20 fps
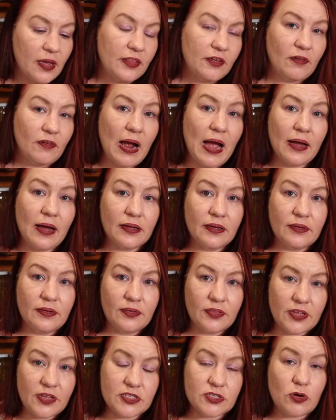There are
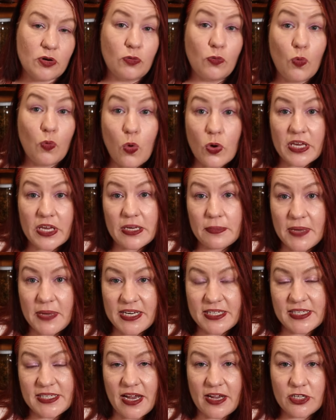things called walking
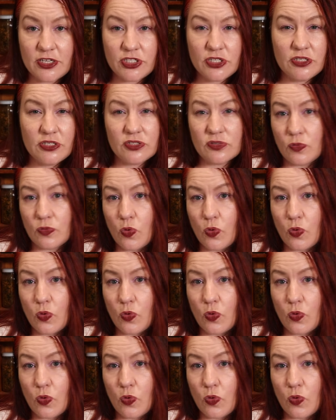meditations,